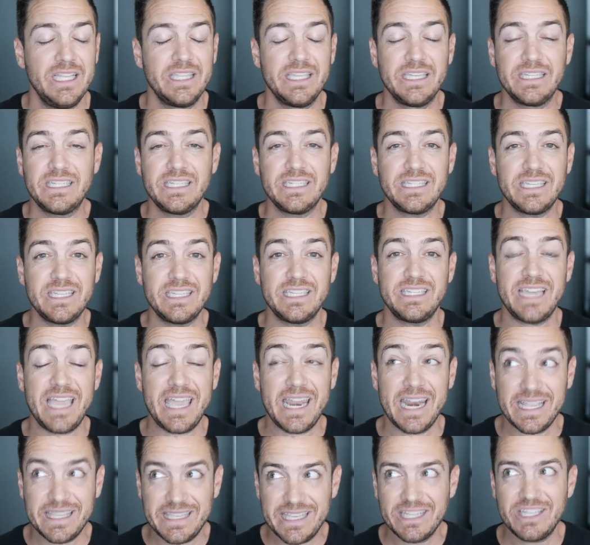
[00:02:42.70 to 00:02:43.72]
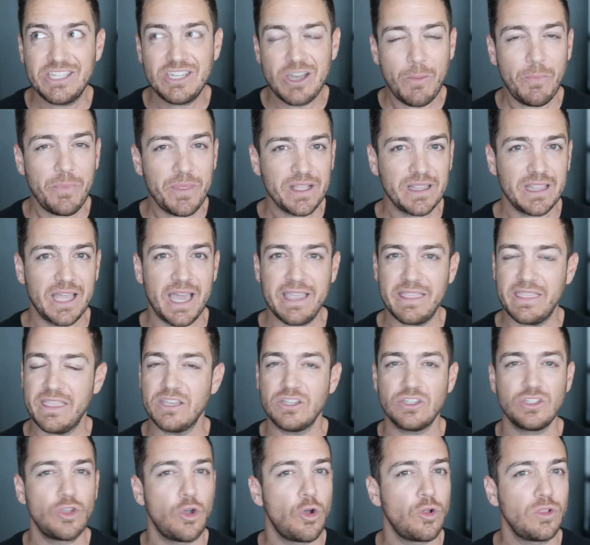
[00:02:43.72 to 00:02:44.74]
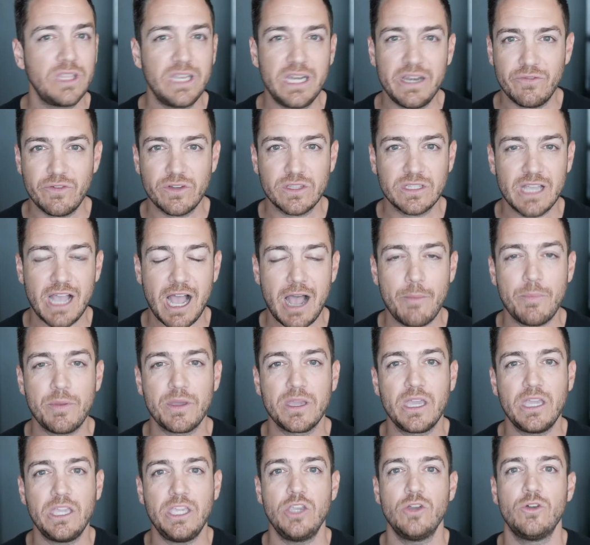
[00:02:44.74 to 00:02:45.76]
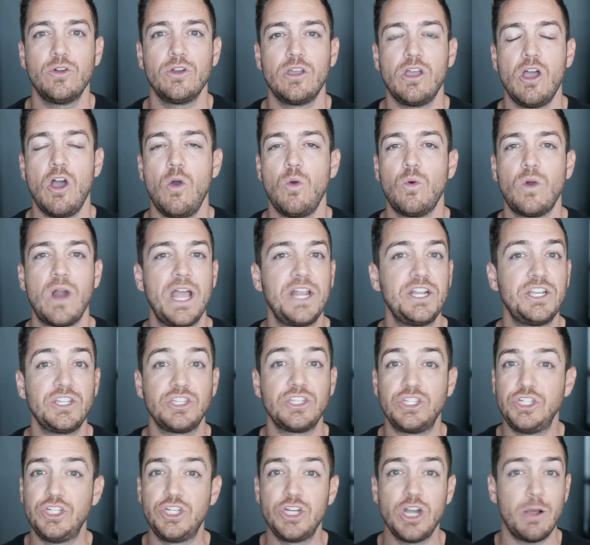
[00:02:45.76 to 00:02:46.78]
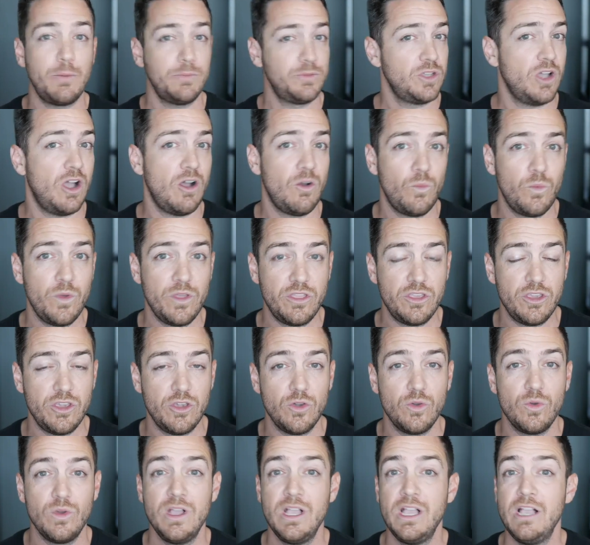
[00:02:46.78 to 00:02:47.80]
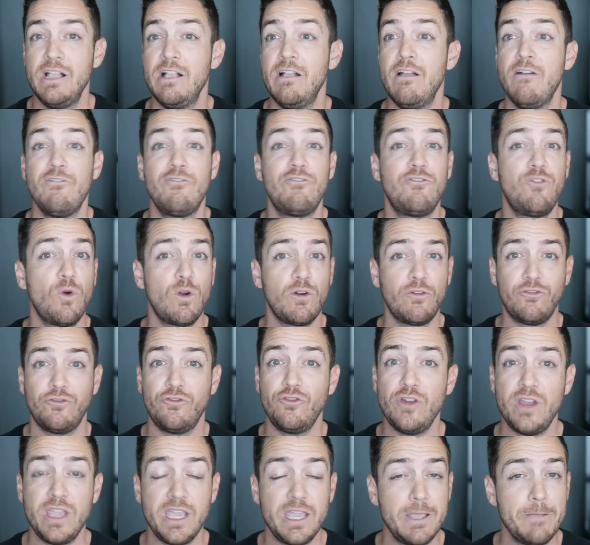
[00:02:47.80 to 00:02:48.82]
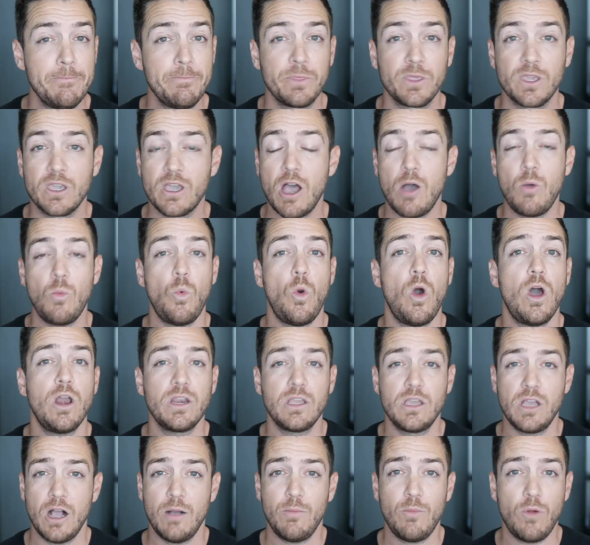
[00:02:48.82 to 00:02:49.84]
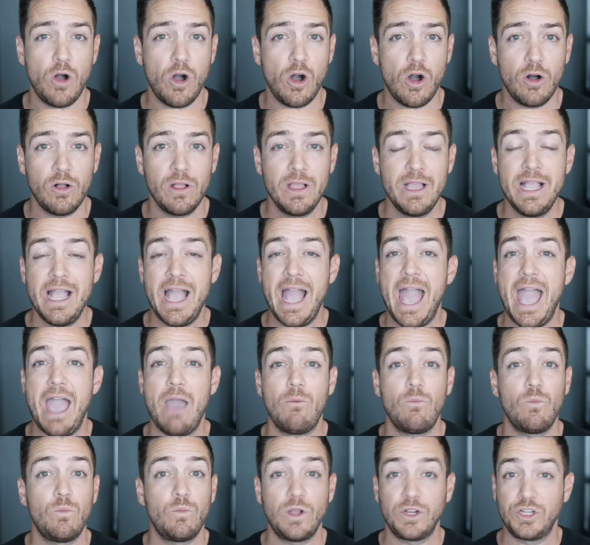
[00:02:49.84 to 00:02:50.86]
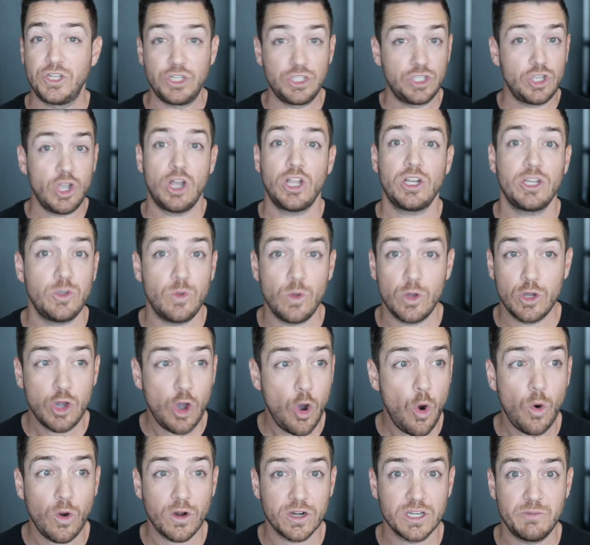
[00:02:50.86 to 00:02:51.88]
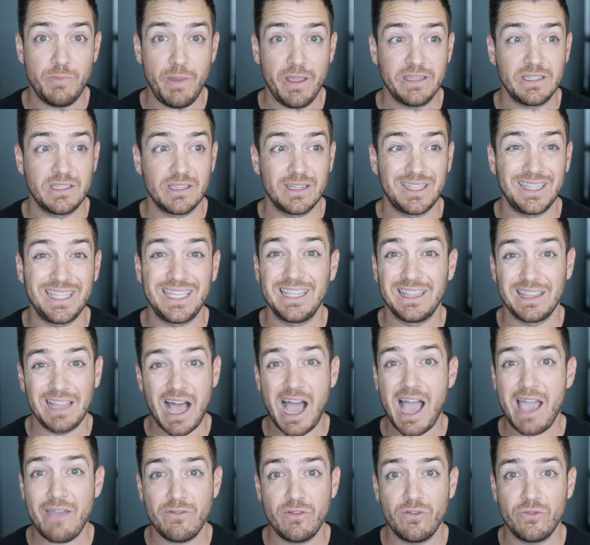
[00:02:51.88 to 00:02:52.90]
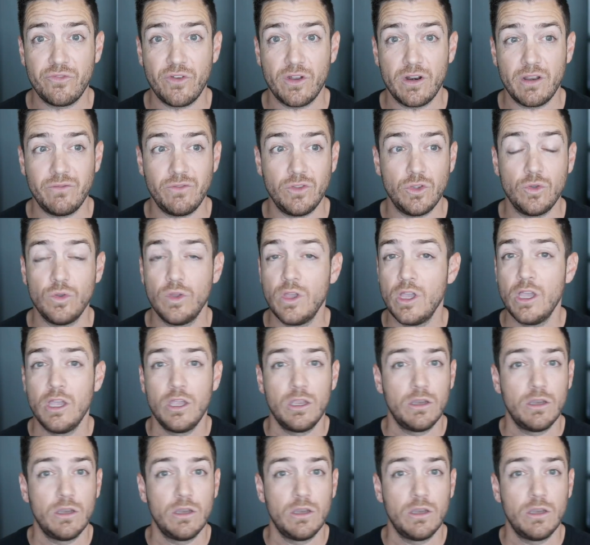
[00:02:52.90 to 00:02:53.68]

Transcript: This is insane. I did something like this, totally different topic a year ago, where I just jumped on with you for free, come one, come all, and just taught you a course basically live in front of you,